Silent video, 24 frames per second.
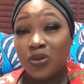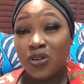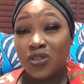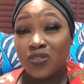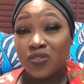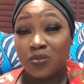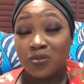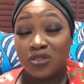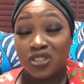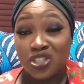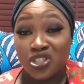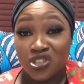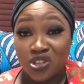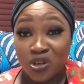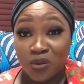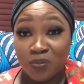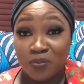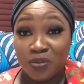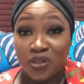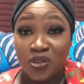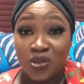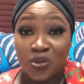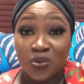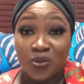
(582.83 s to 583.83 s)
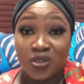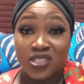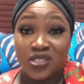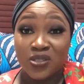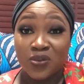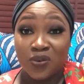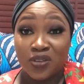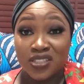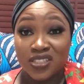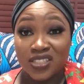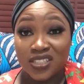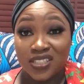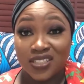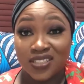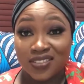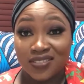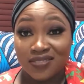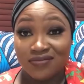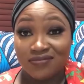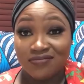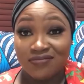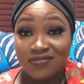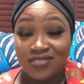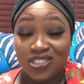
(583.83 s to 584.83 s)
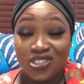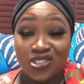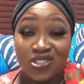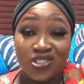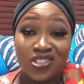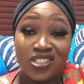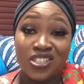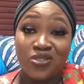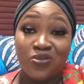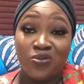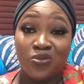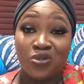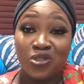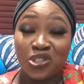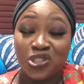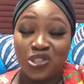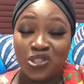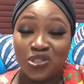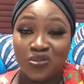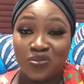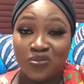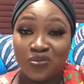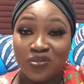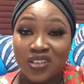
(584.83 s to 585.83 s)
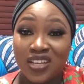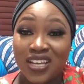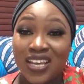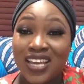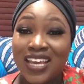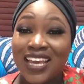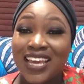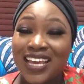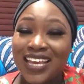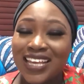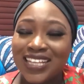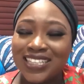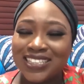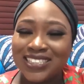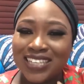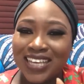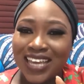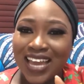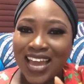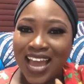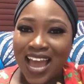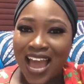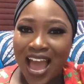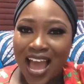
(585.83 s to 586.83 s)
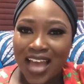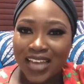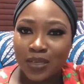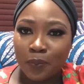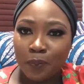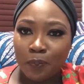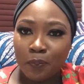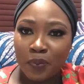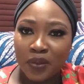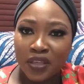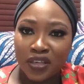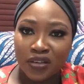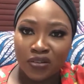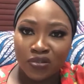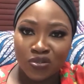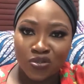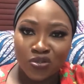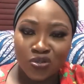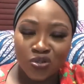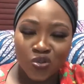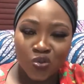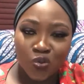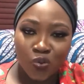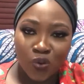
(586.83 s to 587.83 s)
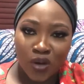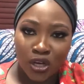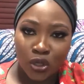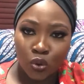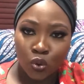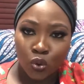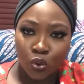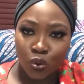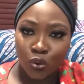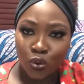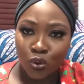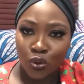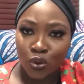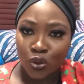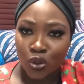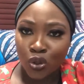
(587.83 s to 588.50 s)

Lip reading: Because on the jump, he knew what he wanted. He just didn't want you. It's a hard pill to swallow.